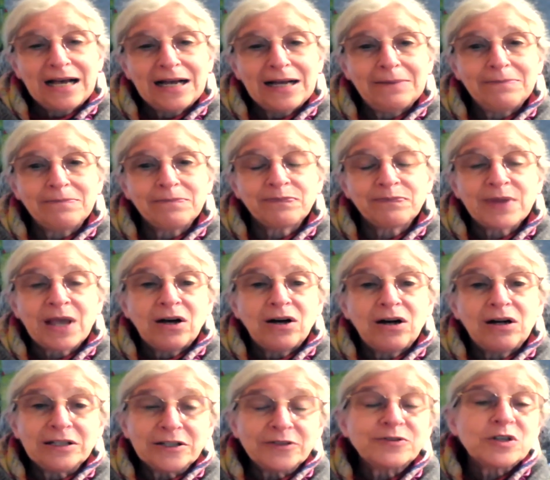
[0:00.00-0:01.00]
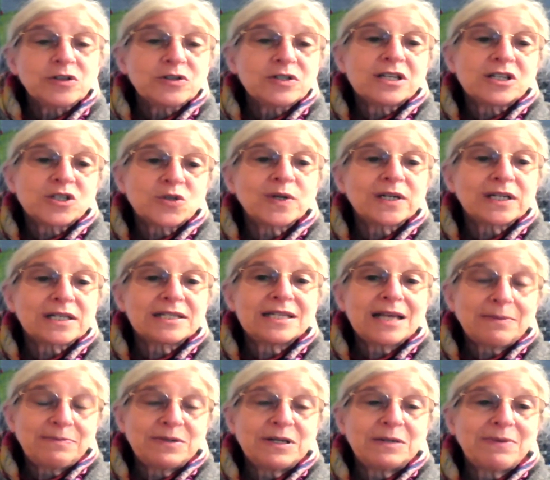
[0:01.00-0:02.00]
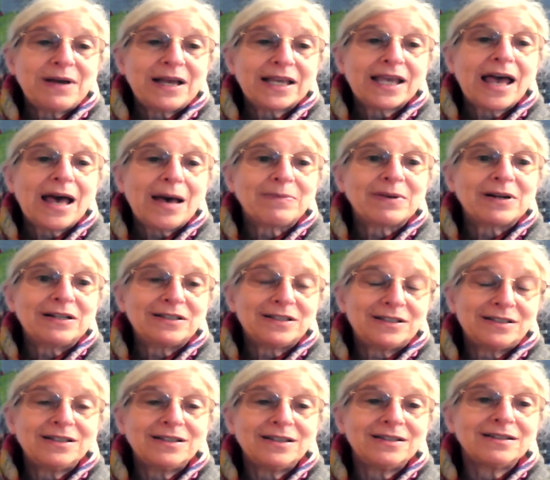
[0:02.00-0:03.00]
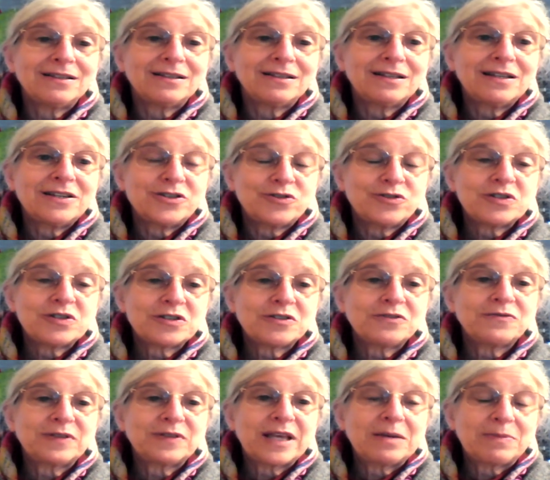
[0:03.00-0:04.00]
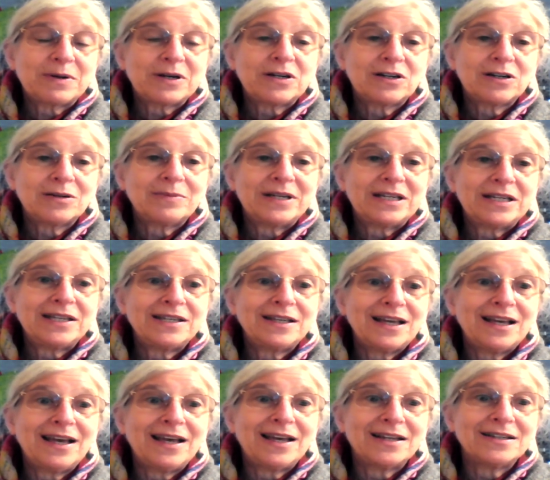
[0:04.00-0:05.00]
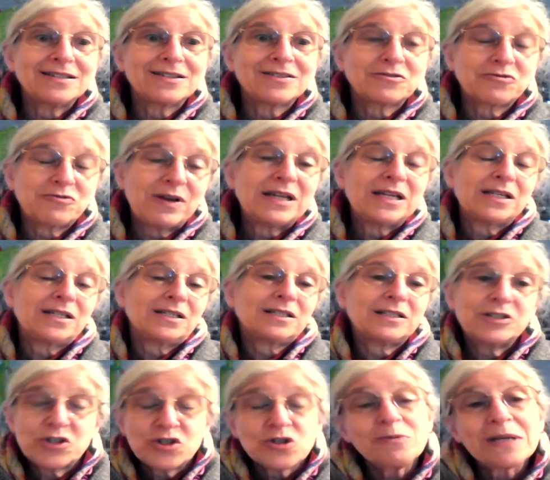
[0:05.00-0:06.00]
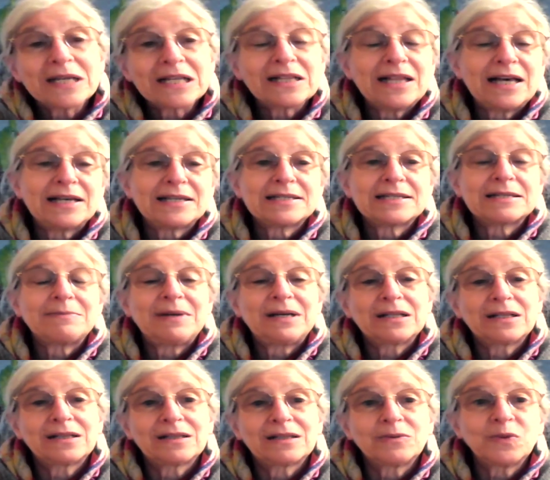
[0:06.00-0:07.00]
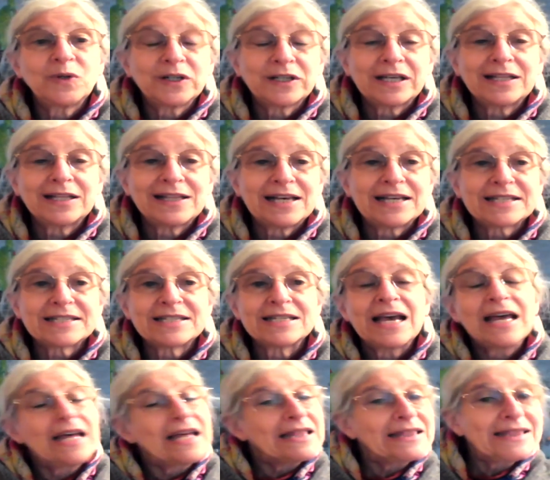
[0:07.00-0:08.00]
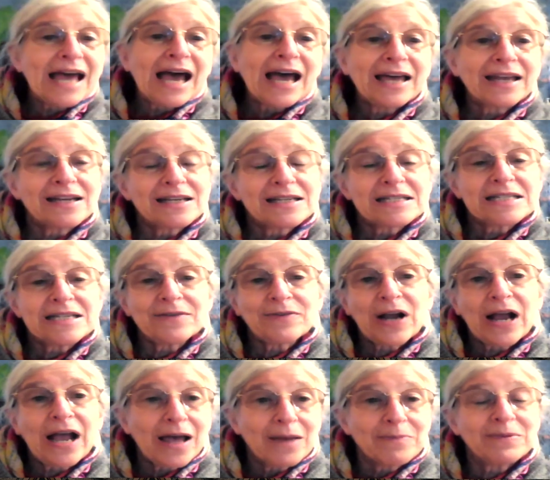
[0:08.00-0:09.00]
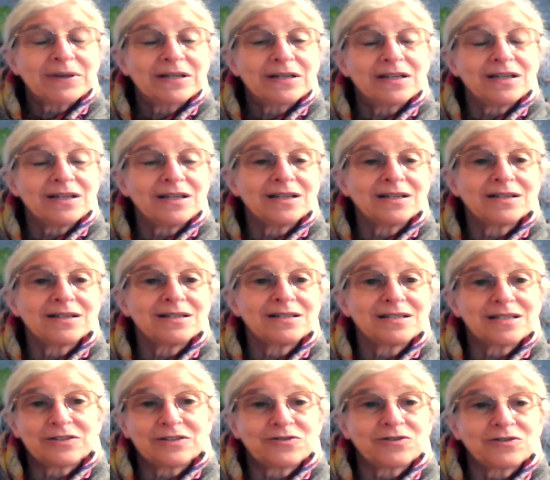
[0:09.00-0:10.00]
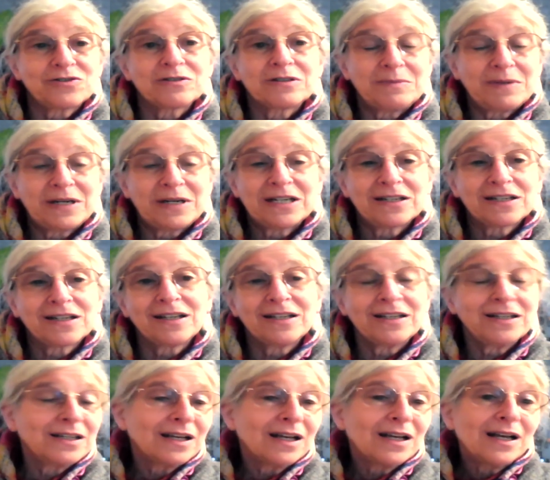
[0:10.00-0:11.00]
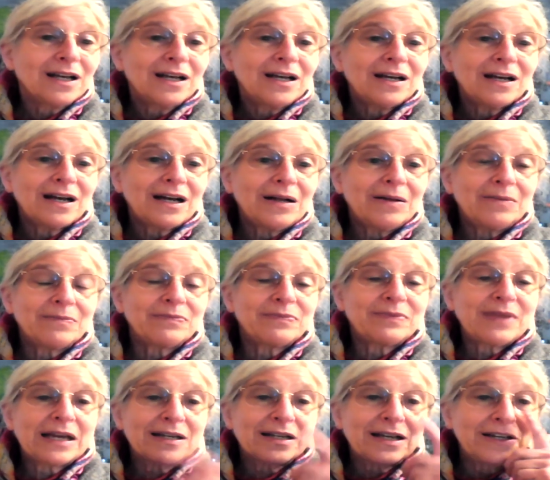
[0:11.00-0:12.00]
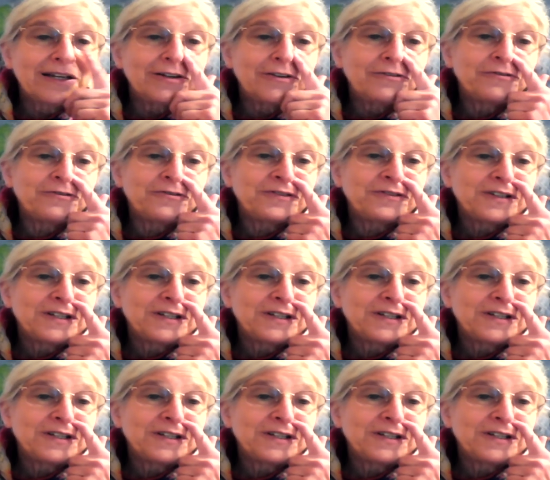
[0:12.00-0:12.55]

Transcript: Um, all of those things were accepted by capital in the interest of labor harmony and creating a consuming class among the working class. That has never happened in Central America, um, that kind of